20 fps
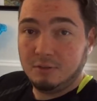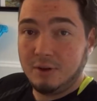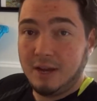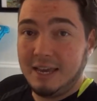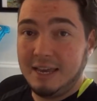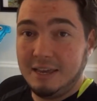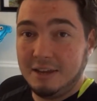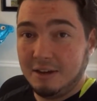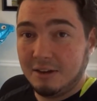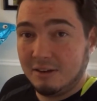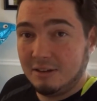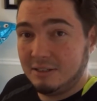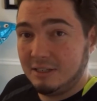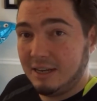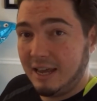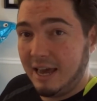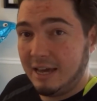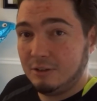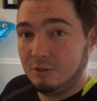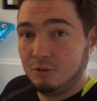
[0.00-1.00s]
right here is
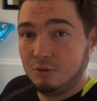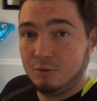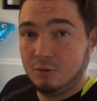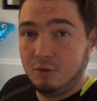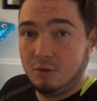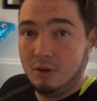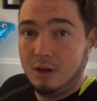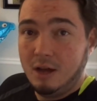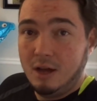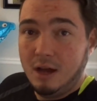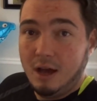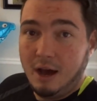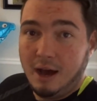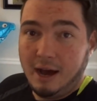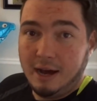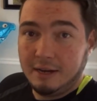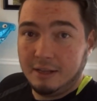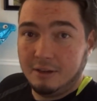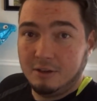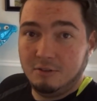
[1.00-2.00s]
an actual
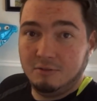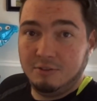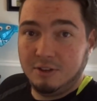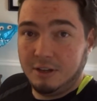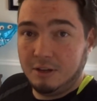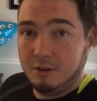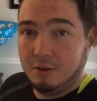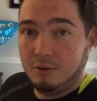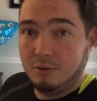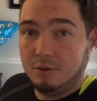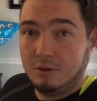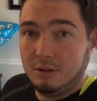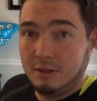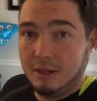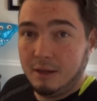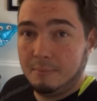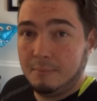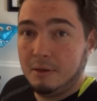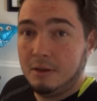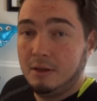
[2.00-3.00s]
audio video
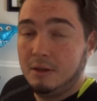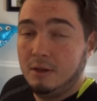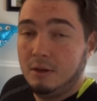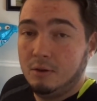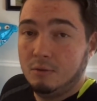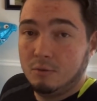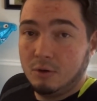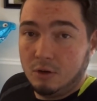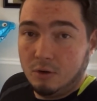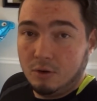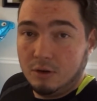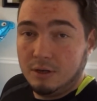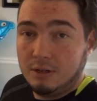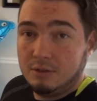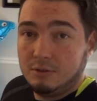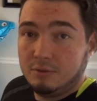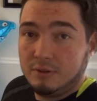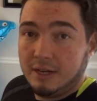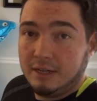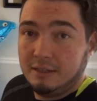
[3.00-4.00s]
clip recorded
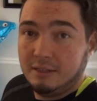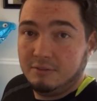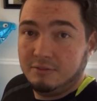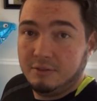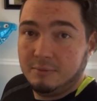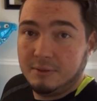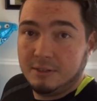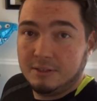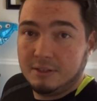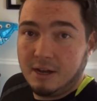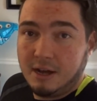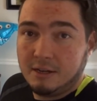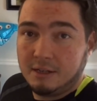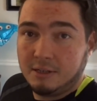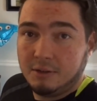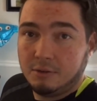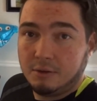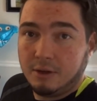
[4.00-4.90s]
directly from this Conico